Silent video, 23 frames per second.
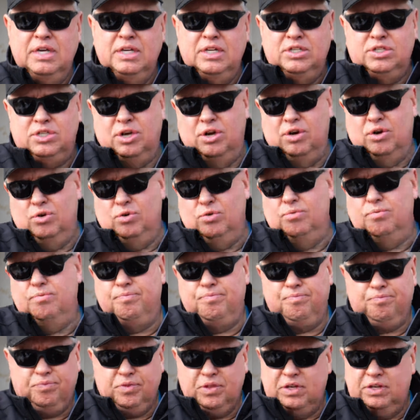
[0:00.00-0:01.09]
So
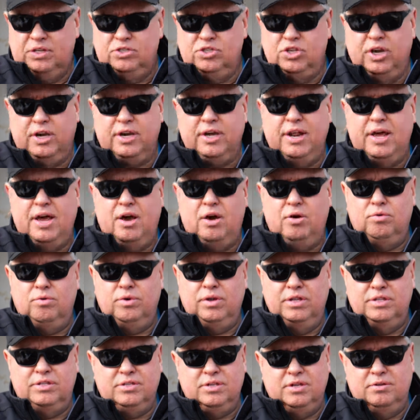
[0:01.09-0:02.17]
check it out.
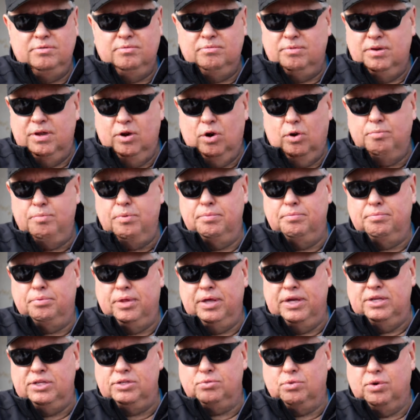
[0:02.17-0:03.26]
It's an open
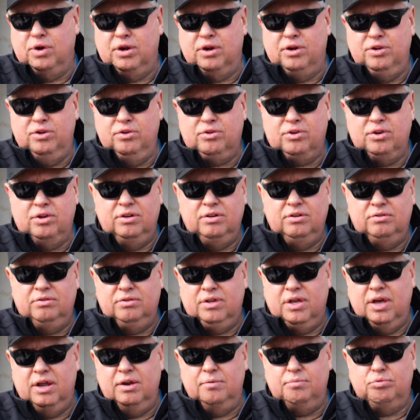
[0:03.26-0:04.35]
place where you can
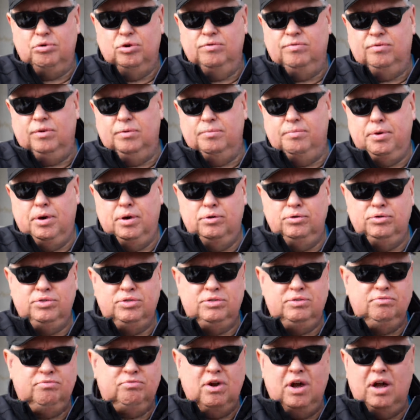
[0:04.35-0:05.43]
get approval to
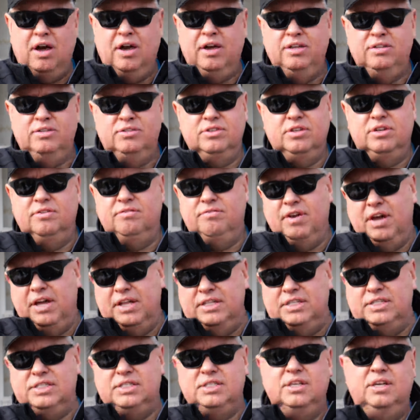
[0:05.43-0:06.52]
post rides and
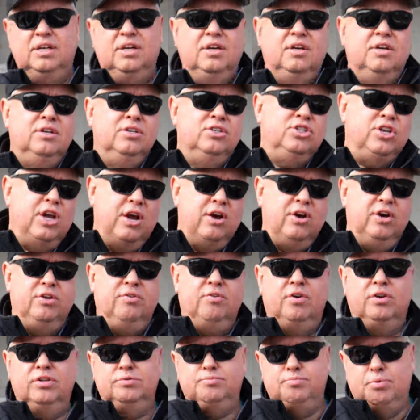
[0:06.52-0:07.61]
events, charity
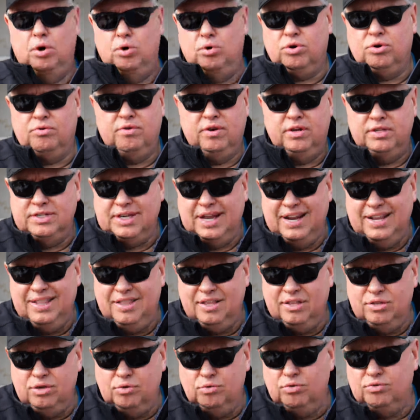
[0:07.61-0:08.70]
runs, poker runs,
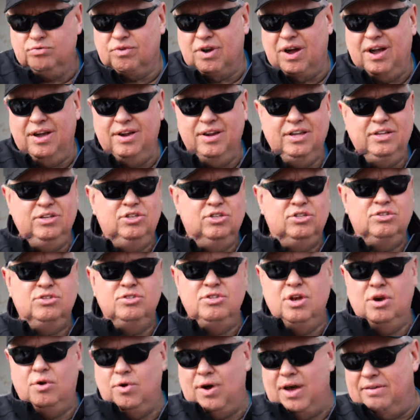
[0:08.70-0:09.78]
anything to do with riding, just
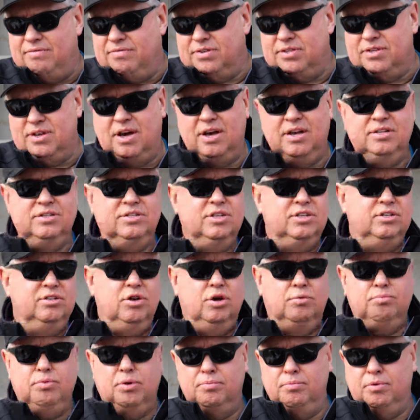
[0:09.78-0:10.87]
no advertising,
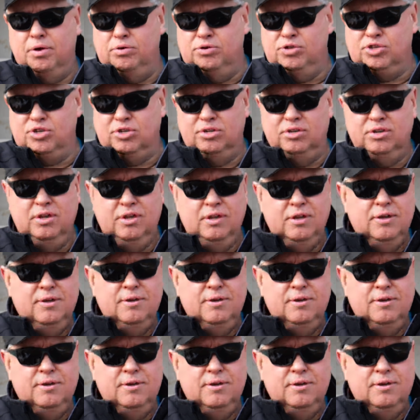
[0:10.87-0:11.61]
no promotion.